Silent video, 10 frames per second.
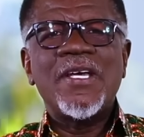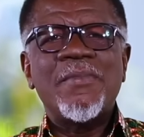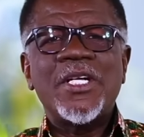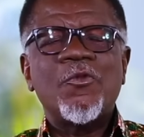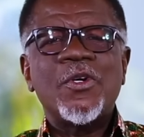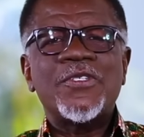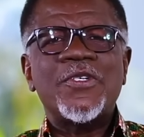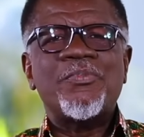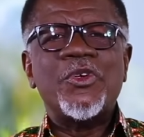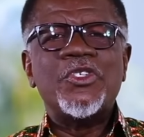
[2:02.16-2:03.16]
if somebody wants
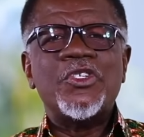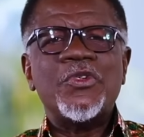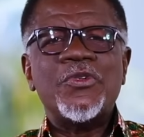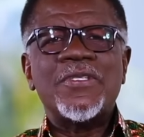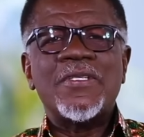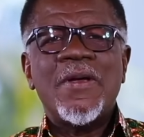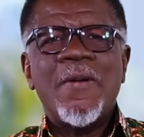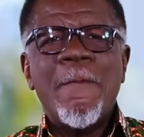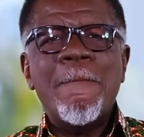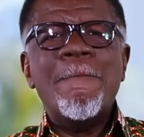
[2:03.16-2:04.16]
to produce
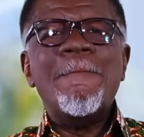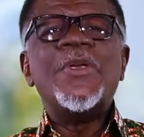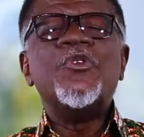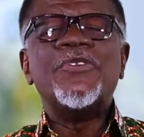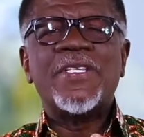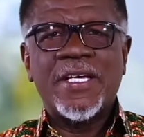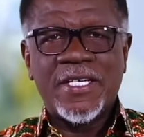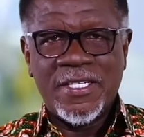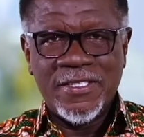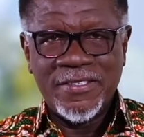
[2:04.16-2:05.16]

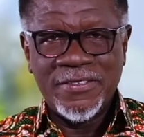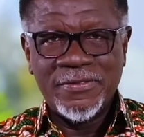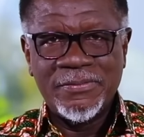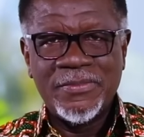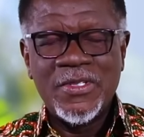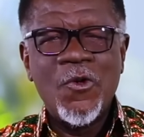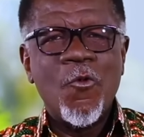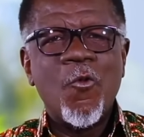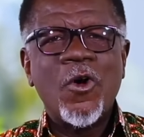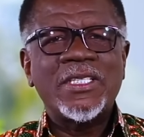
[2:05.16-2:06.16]
music,
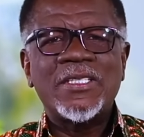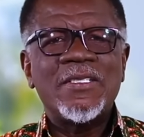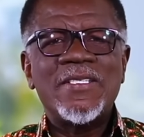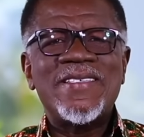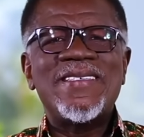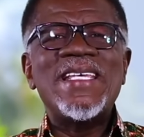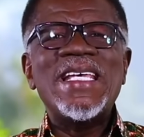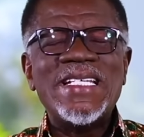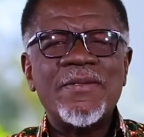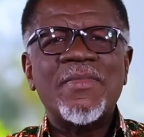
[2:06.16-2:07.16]
what
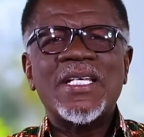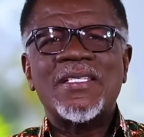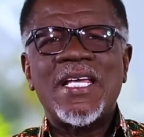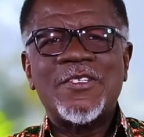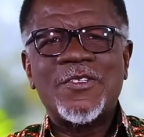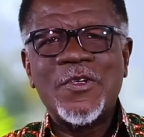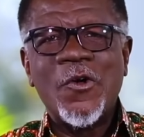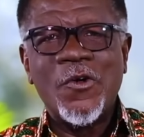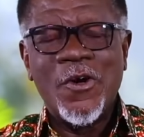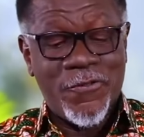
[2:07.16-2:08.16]
seed must they
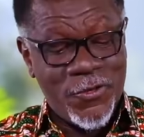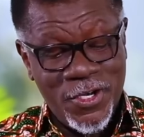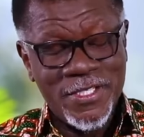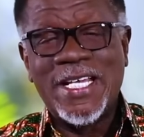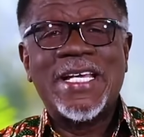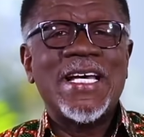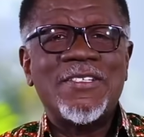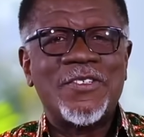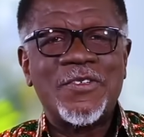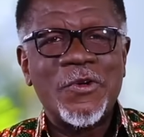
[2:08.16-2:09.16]
sow? Of course, they
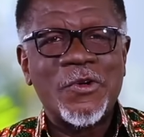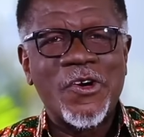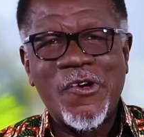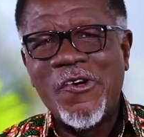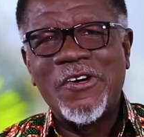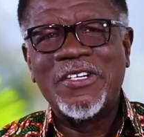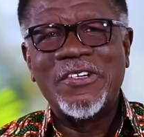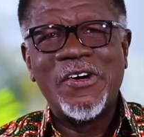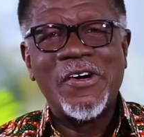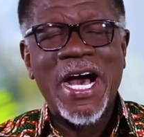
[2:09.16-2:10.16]
can't sow
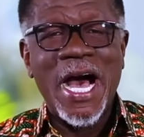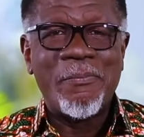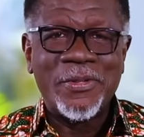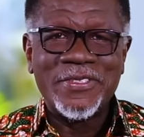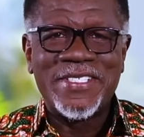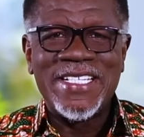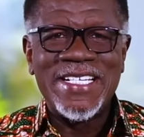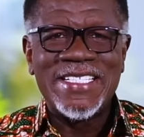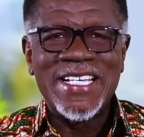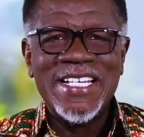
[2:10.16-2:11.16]
corn or apple
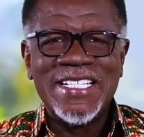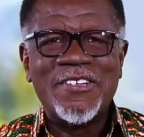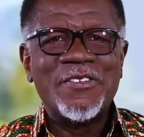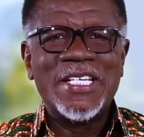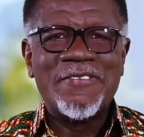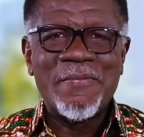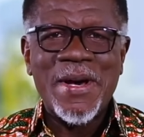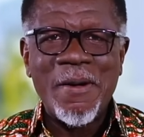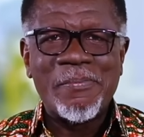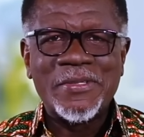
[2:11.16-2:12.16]
seeds. That will give
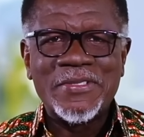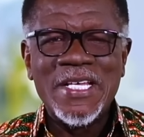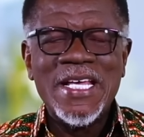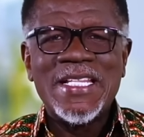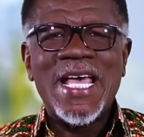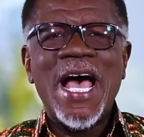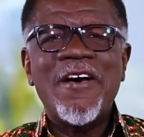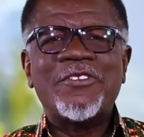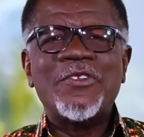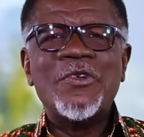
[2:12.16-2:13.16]
them apples. They
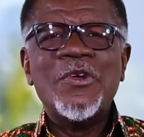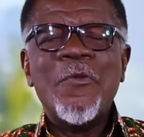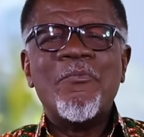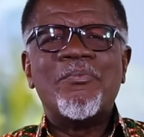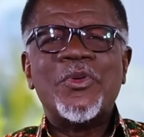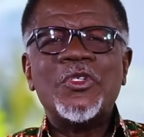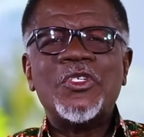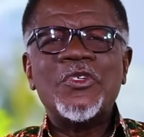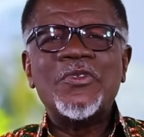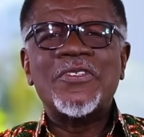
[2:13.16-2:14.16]
have to
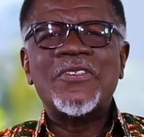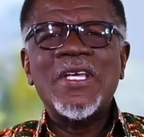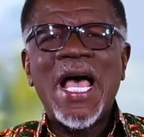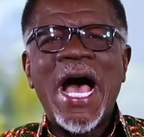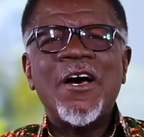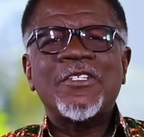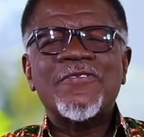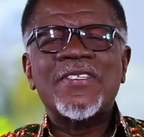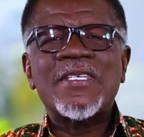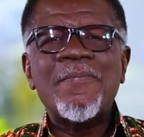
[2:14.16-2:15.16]
produce
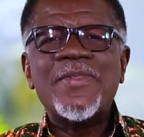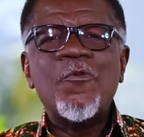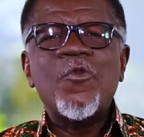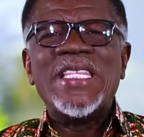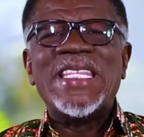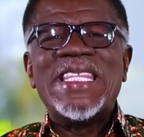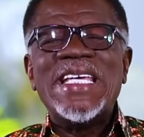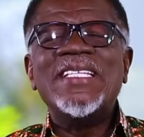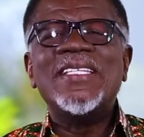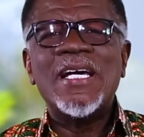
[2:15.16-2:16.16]
out of something
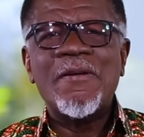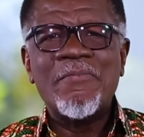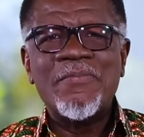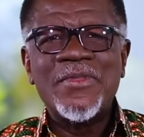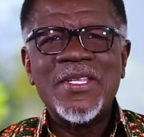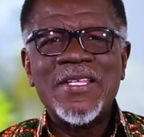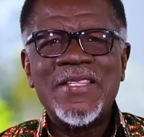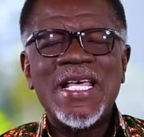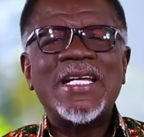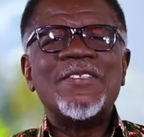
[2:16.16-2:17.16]
within them
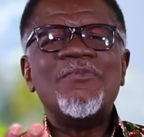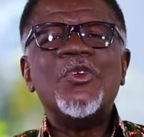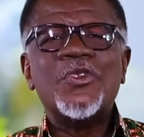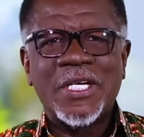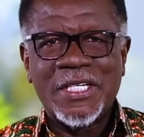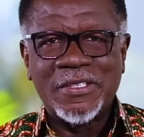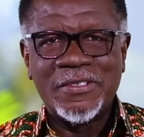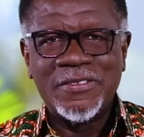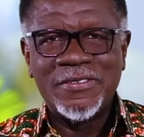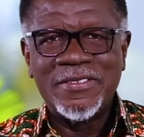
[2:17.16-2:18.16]
that is musical.
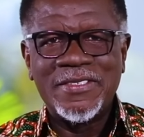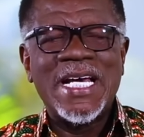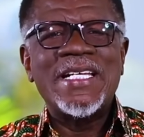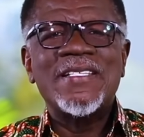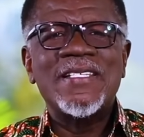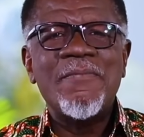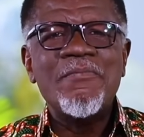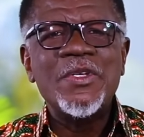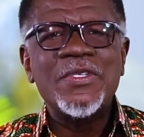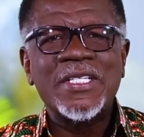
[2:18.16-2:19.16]
That is the
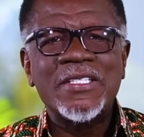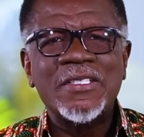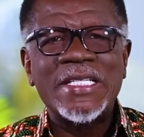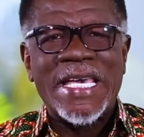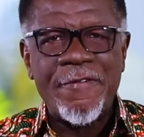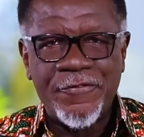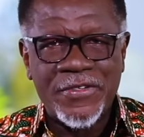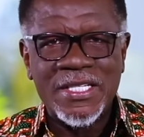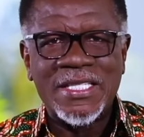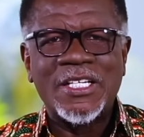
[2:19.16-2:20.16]
musical
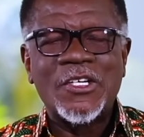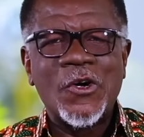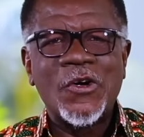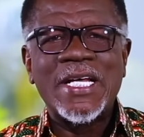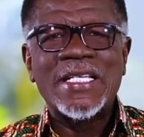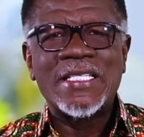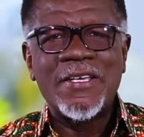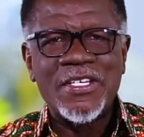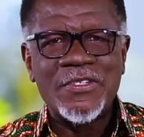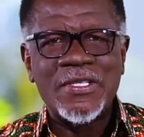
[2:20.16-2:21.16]
gift that God has
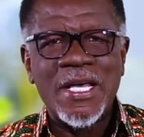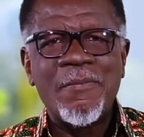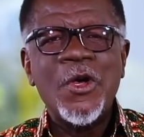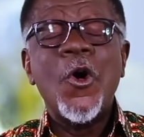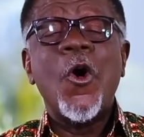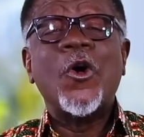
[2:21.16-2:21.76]
given to them,